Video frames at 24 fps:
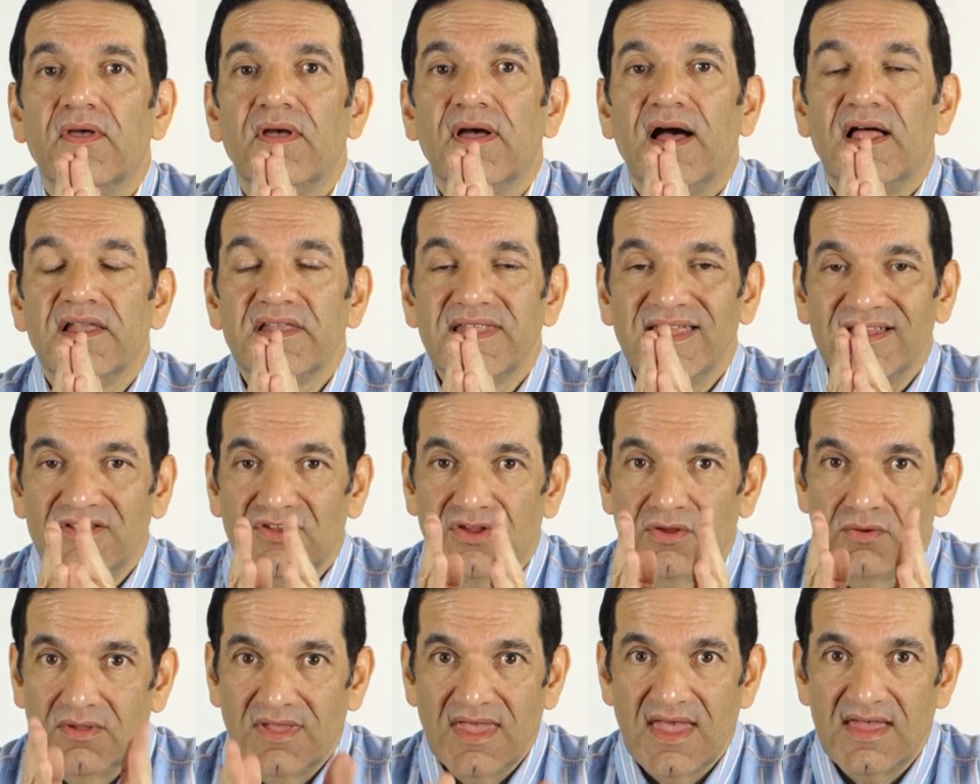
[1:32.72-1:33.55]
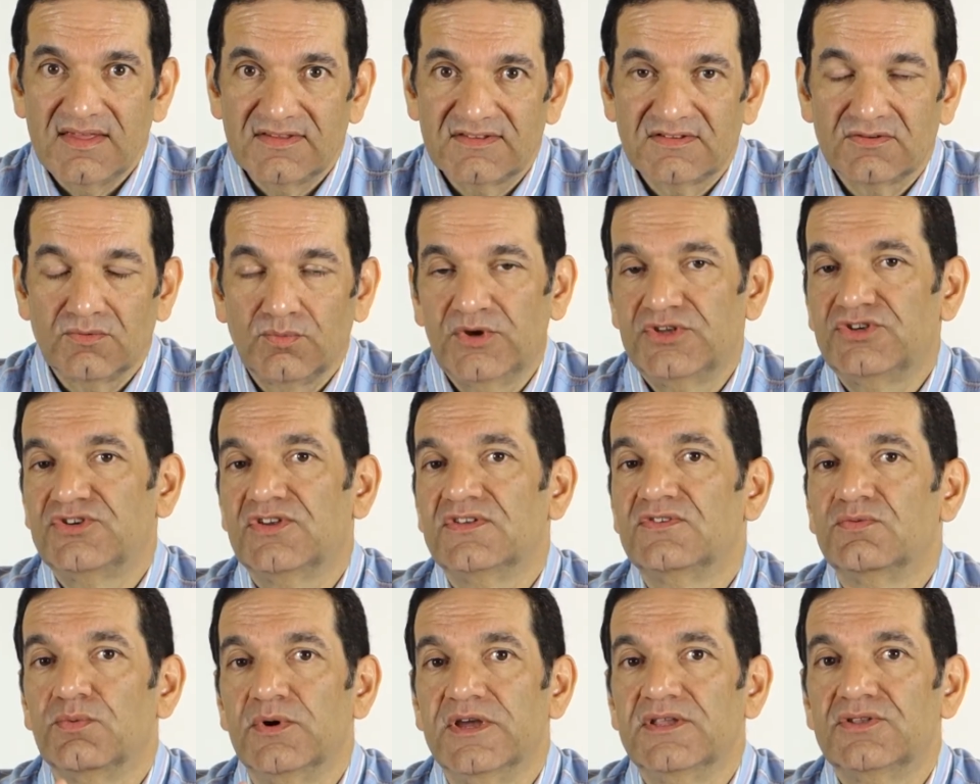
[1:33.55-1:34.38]
I'll let you guess which
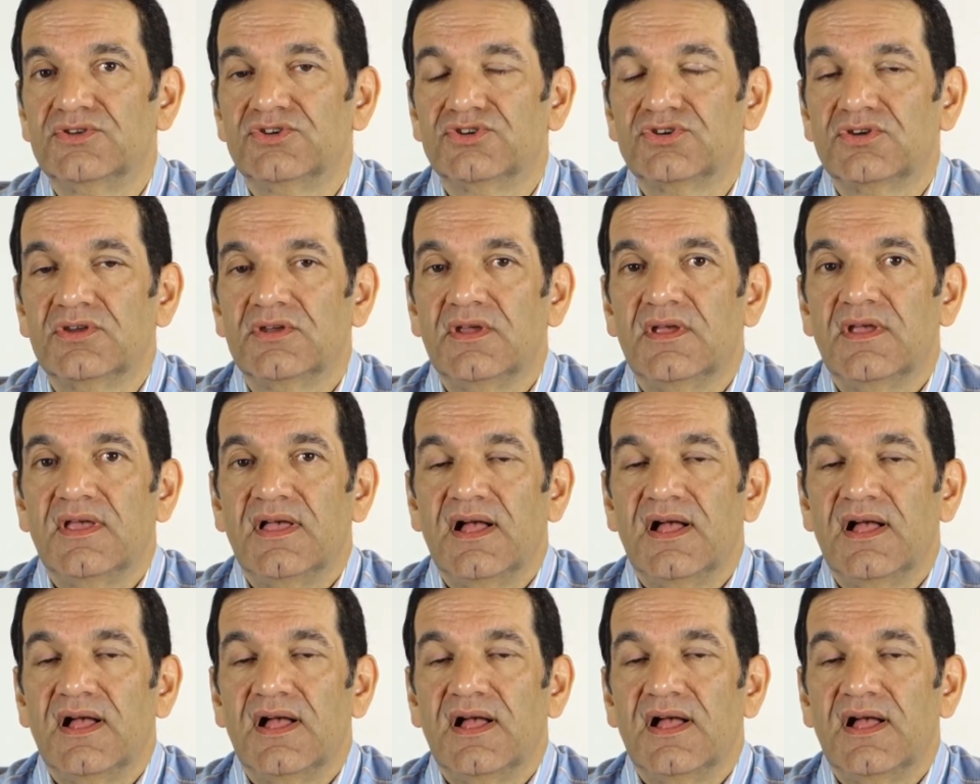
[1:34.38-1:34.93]
is which.